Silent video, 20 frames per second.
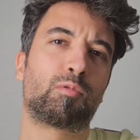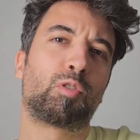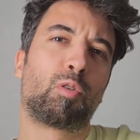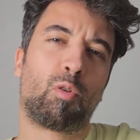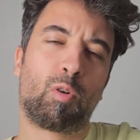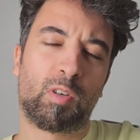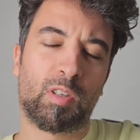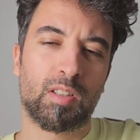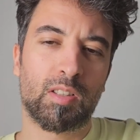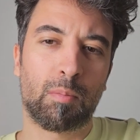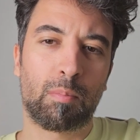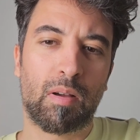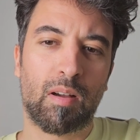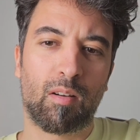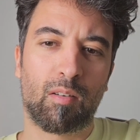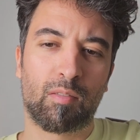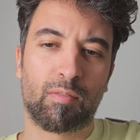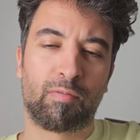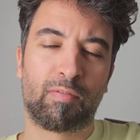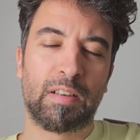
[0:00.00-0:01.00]
talking
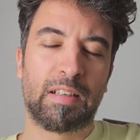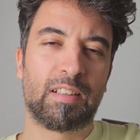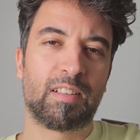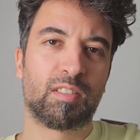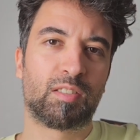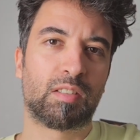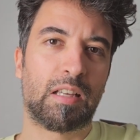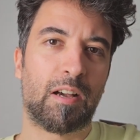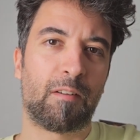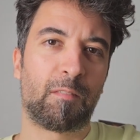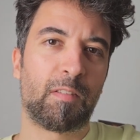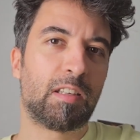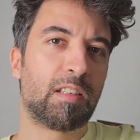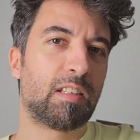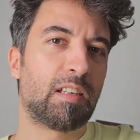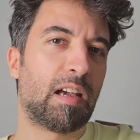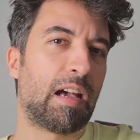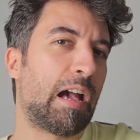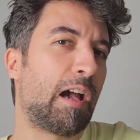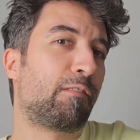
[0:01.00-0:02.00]
about things that
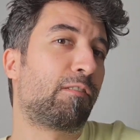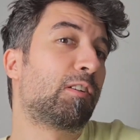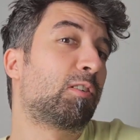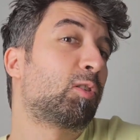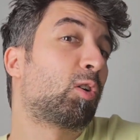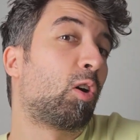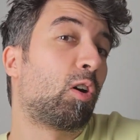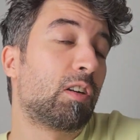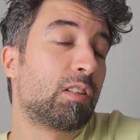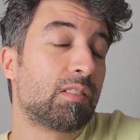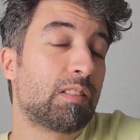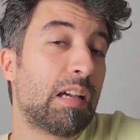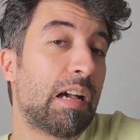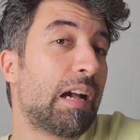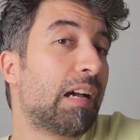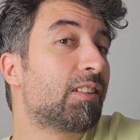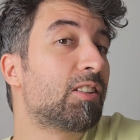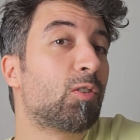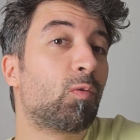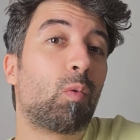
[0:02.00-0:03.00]
we haven't gotten
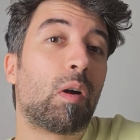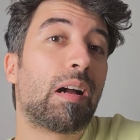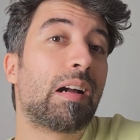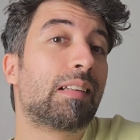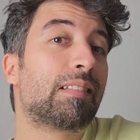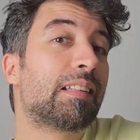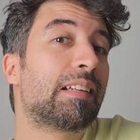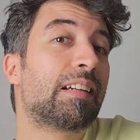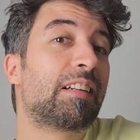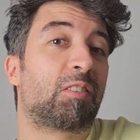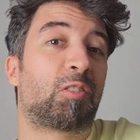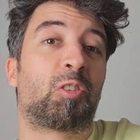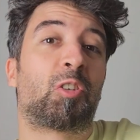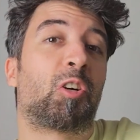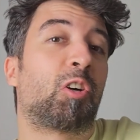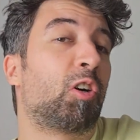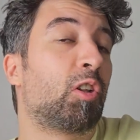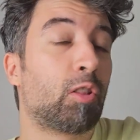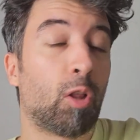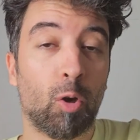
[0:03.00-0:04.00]
anywhere near
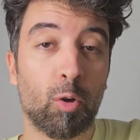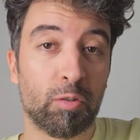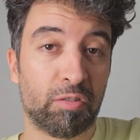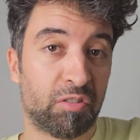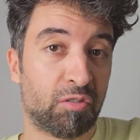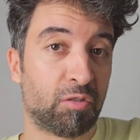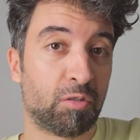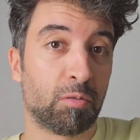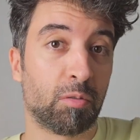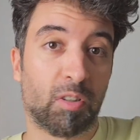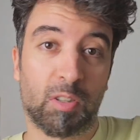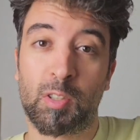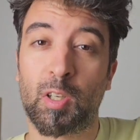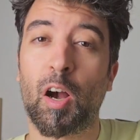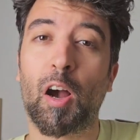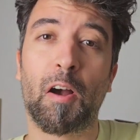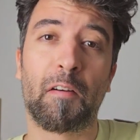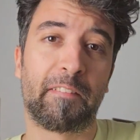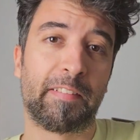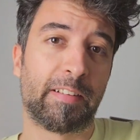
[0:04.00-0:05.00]
close to
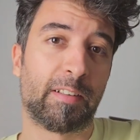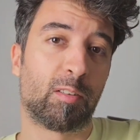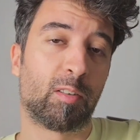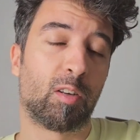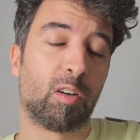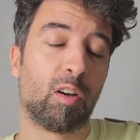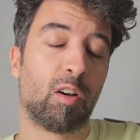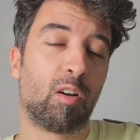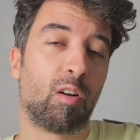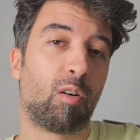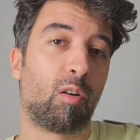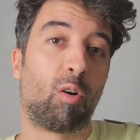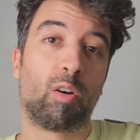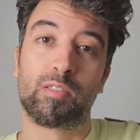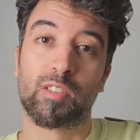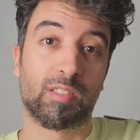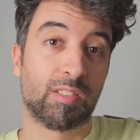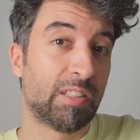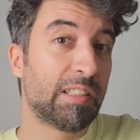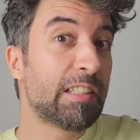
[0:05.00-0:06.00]
occurring on
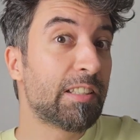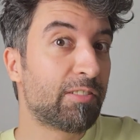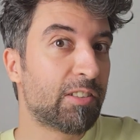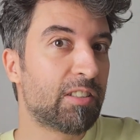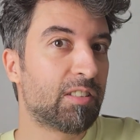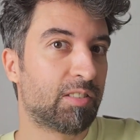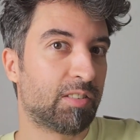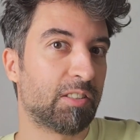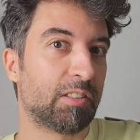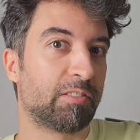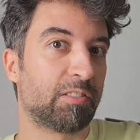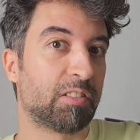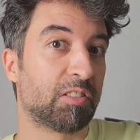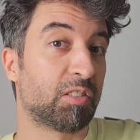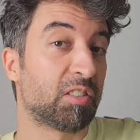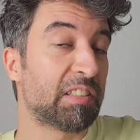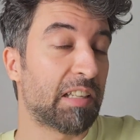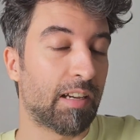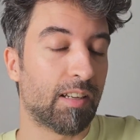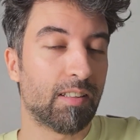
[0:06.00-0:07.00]
the TV
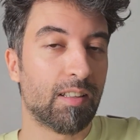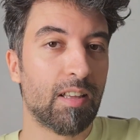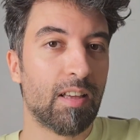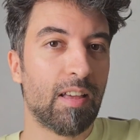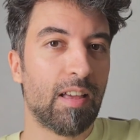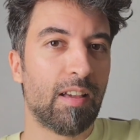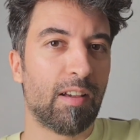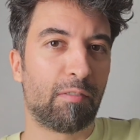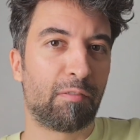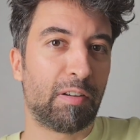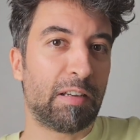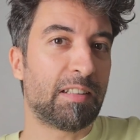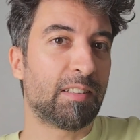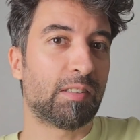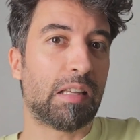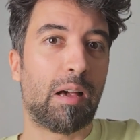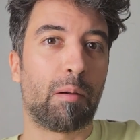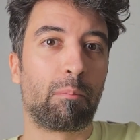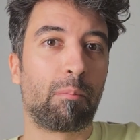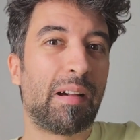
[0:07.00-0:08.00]
series yet. Things
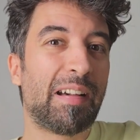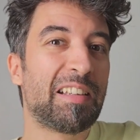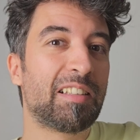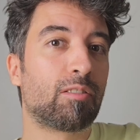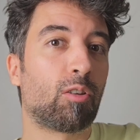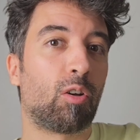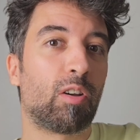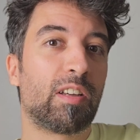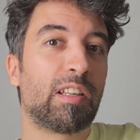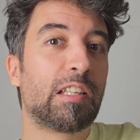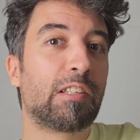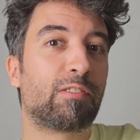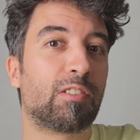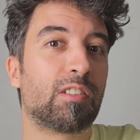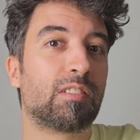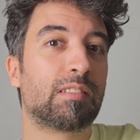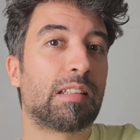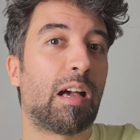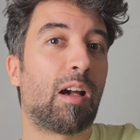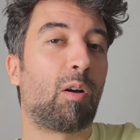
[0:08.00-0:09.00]
that may not
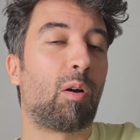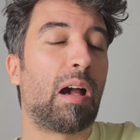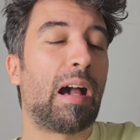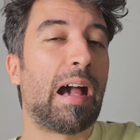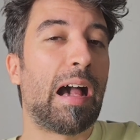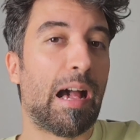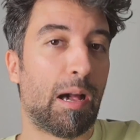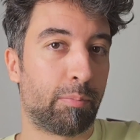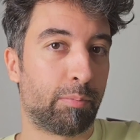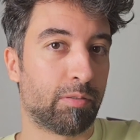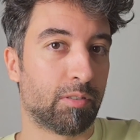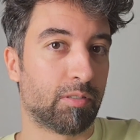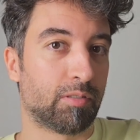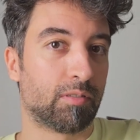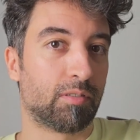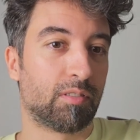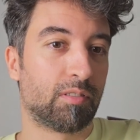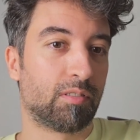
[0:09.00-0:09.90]
even now happen.